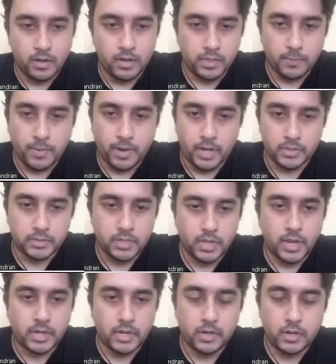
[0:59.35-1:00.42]
in the
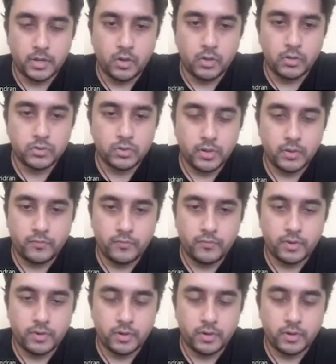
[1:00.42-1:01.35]
past. And also, if